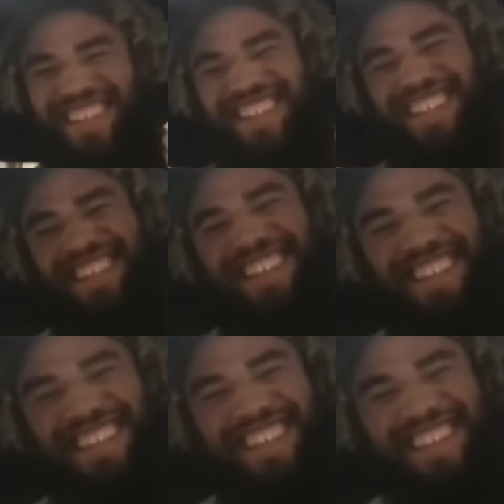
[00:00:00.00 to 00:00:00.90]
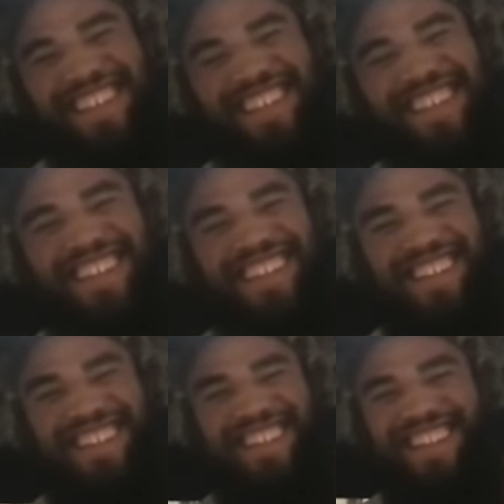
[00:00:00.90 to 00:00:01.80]

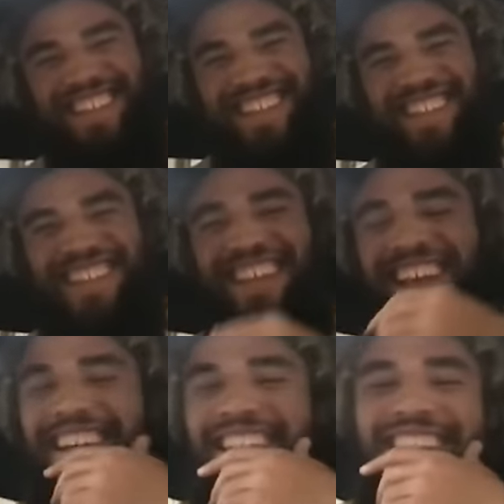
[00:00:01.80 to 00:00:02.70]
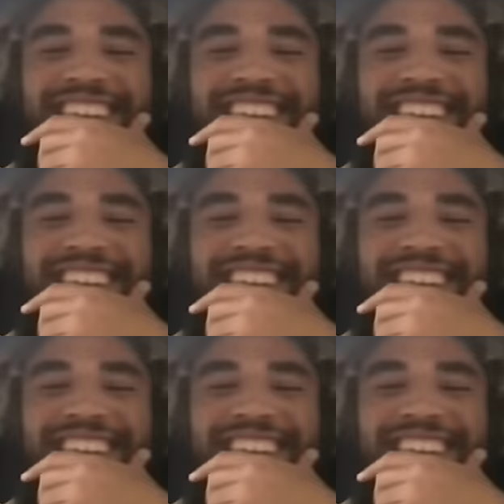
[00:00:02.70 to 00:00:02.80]
(silent)